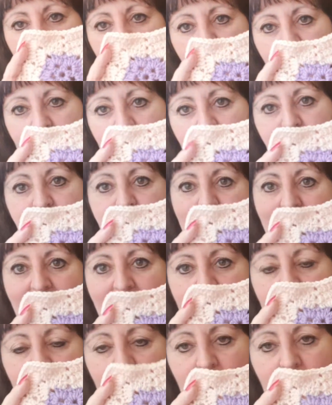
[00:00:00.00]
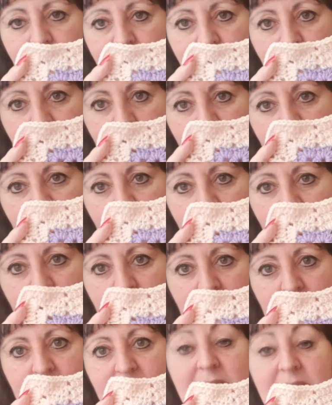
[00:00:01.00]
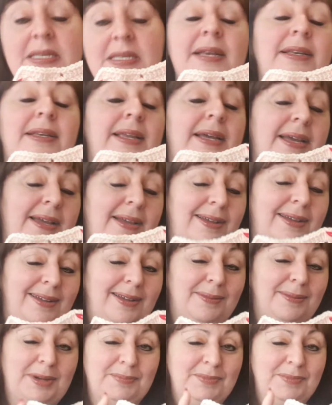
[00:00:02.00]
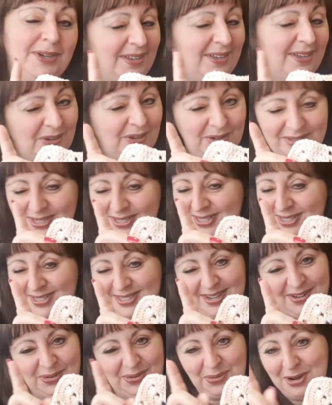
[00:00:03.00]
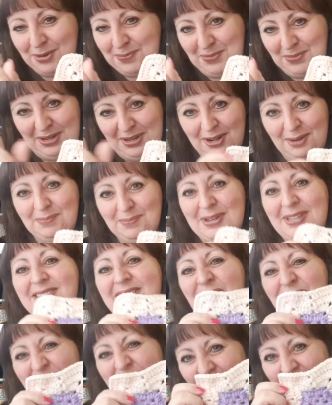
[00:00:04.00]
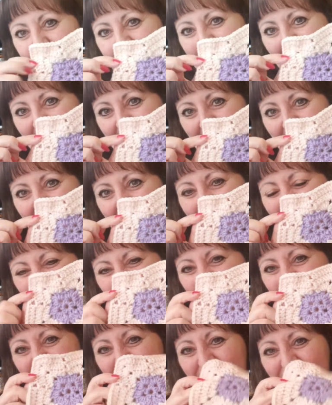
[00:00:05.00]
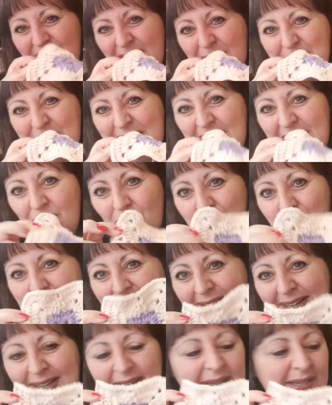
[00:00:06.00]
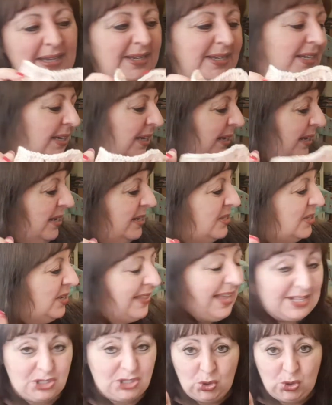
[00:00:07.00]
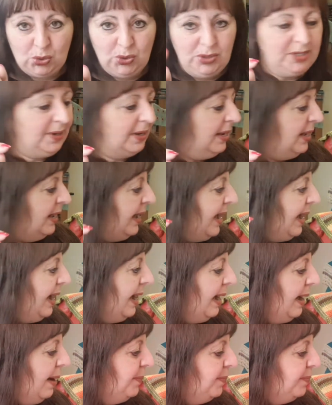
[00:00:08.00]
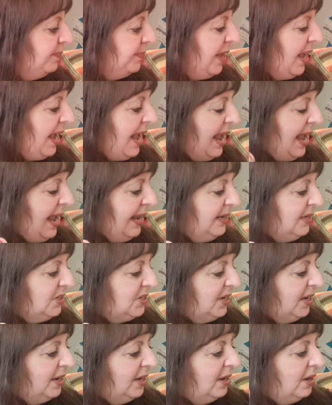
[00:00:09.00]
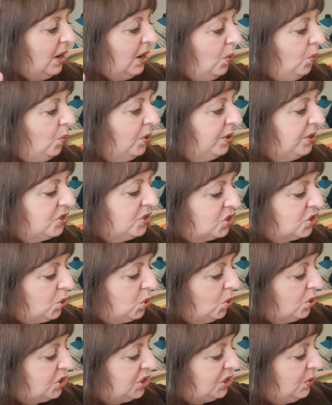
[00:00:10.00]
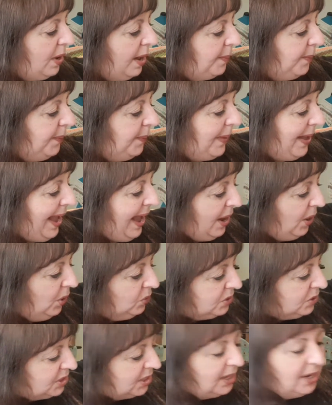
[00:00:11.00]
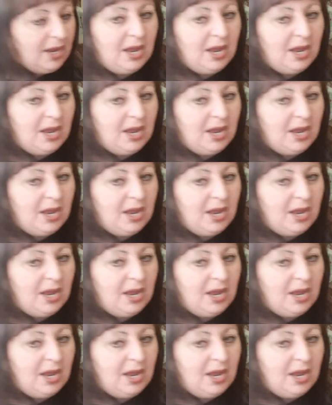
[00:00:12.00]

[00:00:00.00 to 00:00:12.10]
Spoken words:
It may come Sunday. I'm not going to, just don't quote me on it, but definitely Monday. It will definitely be here on Monday. So that's good. And I wanted to talk to you about,